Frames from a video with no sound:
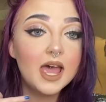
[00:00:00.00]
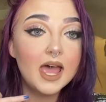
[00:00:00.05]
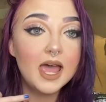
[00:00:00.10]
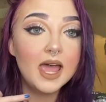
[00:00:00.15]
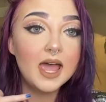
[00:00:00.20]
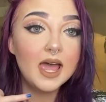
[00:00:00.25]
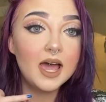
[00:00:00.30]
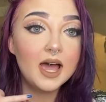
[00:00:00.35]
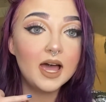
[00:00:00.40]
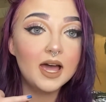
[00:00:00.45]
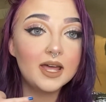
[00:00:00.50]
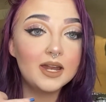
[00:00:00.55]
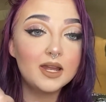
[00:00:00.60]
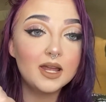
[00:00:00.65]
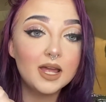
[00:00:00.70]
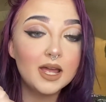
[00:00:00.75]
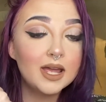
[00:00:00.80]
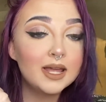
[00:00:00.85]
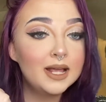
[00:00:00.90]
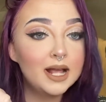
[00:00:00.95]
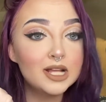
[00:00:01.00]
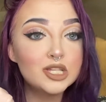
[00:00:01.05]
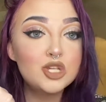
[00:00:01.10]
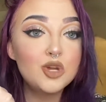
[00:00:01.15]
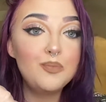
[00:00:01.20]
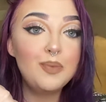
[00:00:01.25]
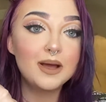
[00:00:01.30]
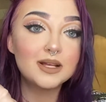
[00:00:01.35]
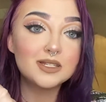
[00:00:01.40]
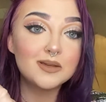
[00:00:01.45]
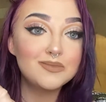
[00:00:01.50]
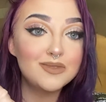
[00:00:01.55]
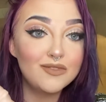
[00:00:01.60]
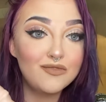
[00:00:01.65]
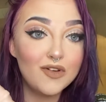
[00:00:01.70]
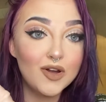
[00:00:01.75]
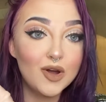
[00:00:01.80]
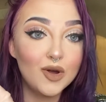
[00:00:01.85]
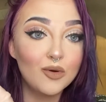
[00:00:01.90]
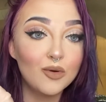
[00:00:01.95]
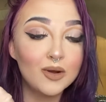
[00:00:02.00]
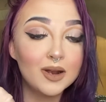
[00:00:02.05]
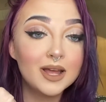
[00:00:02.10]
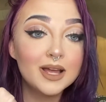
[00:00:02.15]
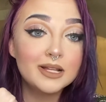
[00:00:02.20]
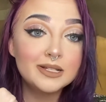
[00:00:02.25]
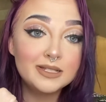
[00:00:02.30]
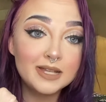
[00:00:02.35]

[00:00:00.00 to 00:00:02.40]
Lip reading: and guess who picks up the phone?